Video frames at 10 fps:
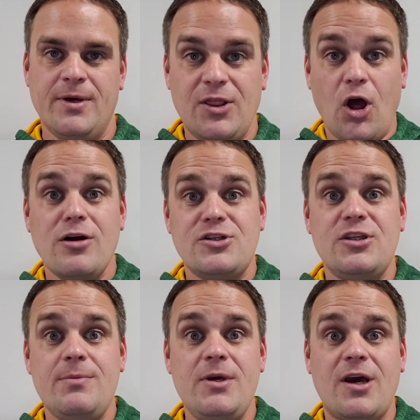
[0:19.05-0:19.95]
But
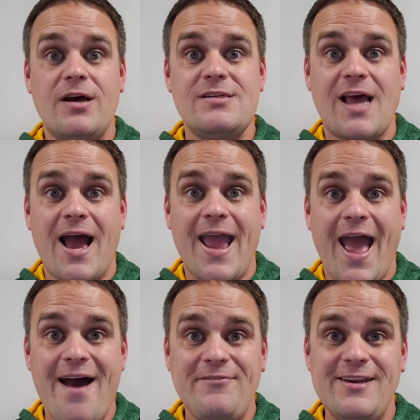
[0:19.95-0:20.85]
largely because I
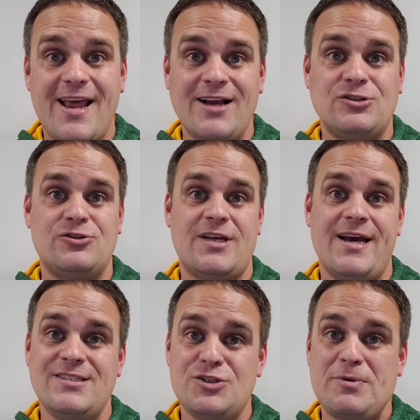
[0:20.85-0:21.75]
haven't
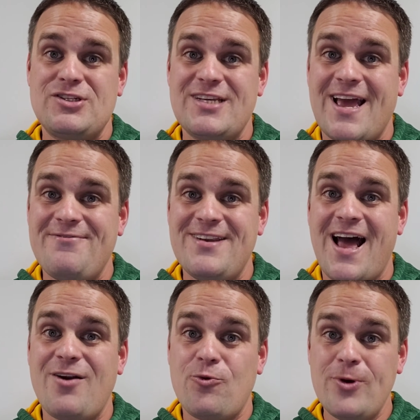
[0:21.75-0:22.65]
exercised, especially have
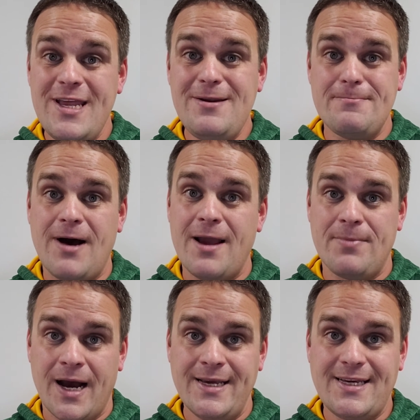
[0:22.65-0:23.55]
not ridden my
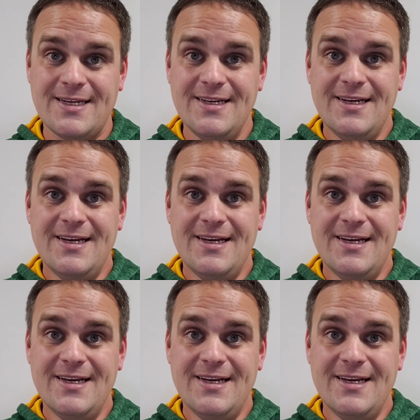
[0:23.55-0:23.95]
bike